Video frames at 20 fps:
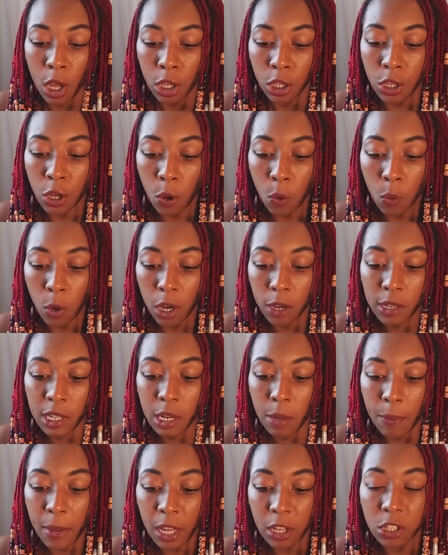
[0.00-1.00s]
You're worried
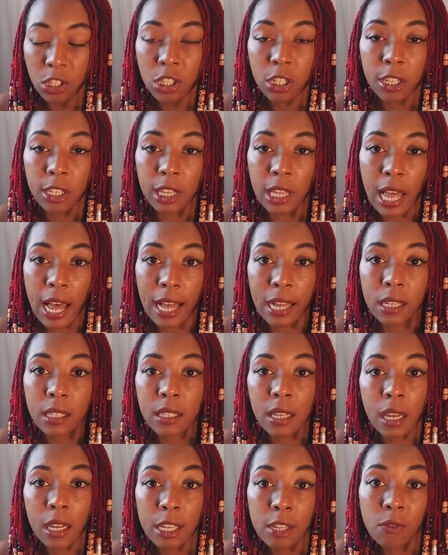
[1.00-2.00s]
about your locks
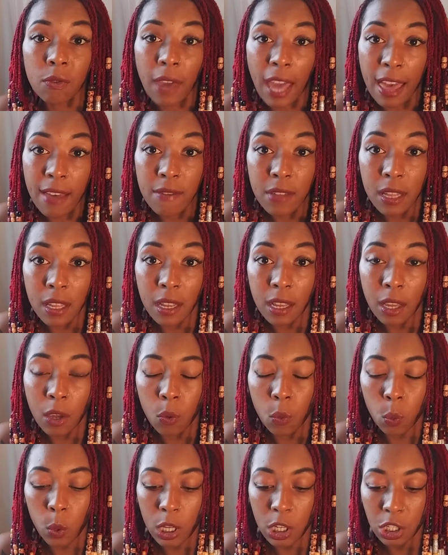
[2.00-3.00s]
unraveling,
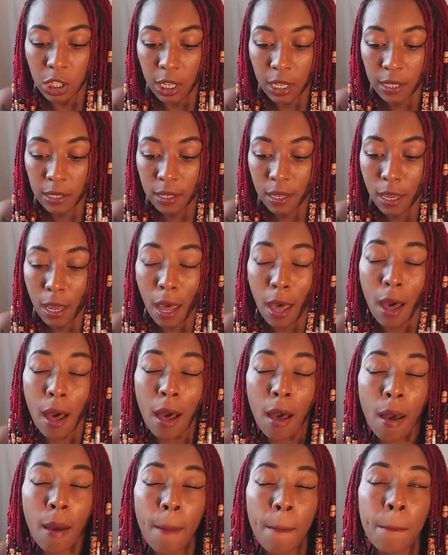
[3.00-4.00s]
which is
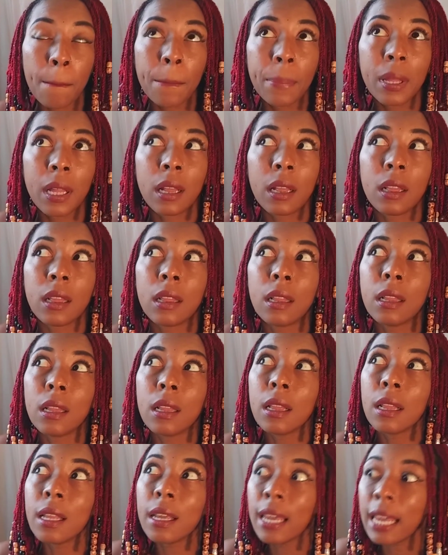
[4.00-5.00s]

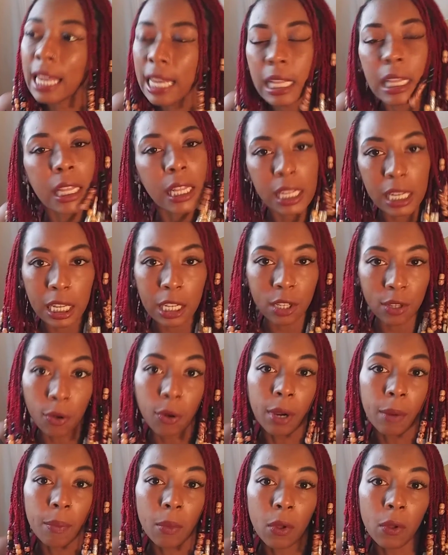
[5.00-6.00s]
completely
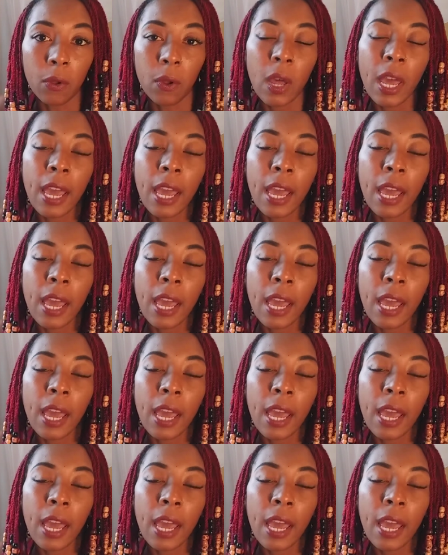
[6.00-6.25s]
normal.